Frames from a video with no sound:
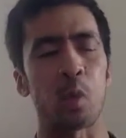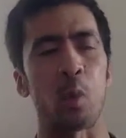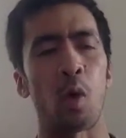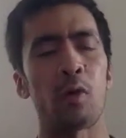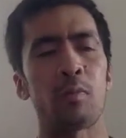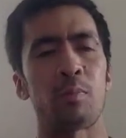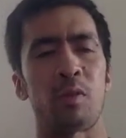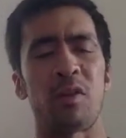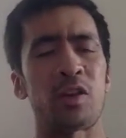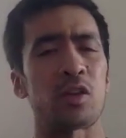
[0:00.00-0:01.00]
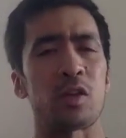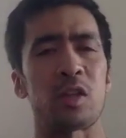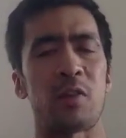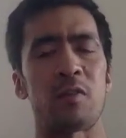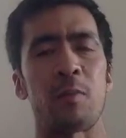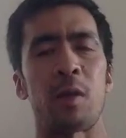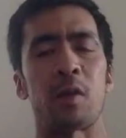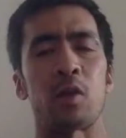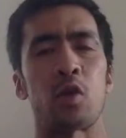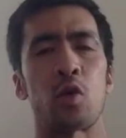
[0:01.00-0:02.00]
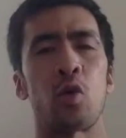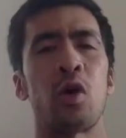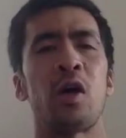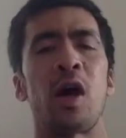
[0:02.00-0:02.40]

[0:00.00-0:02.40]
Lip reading: One, prevention is definitely better than cure,